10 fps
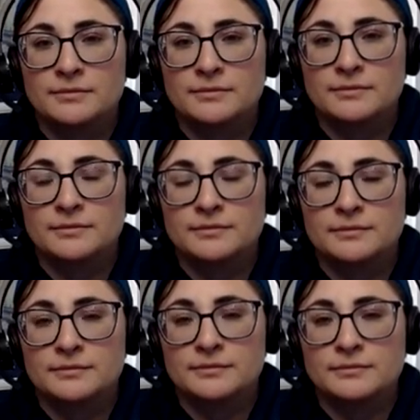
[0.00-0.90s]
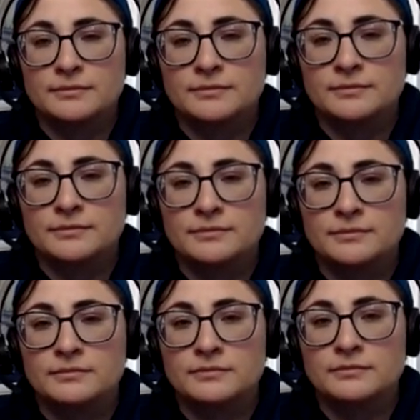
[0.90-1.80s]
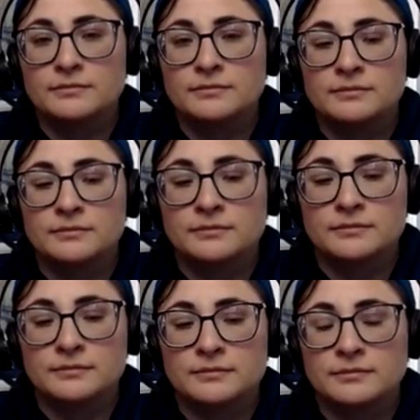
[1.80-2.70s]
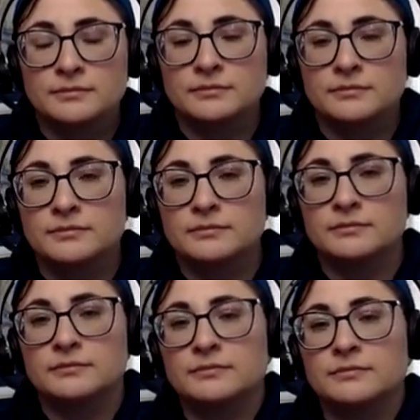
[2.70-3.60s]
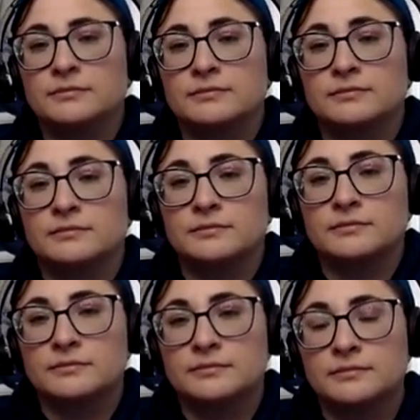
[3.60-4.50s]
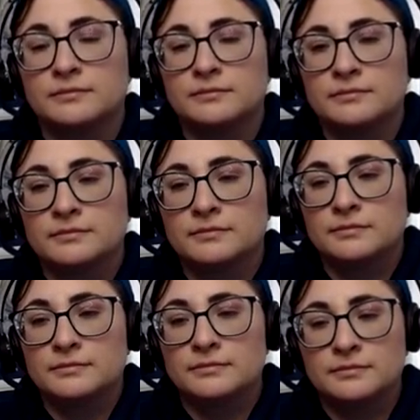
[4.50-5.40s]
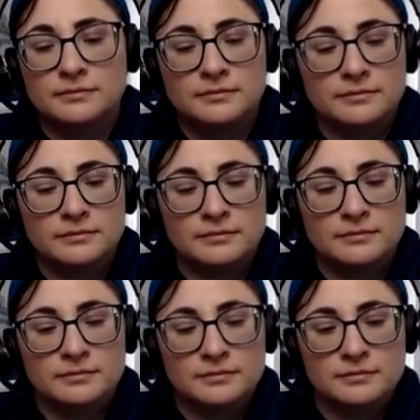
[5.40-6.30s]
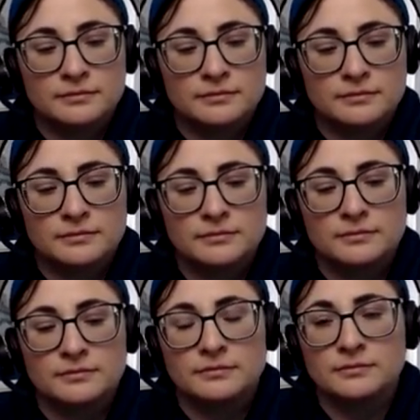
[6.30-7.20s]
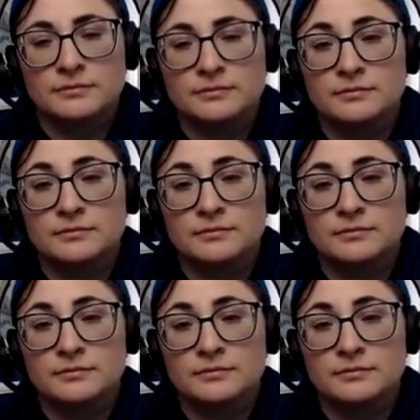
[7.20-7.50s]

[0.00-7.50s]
No words are spoken by the person on screen.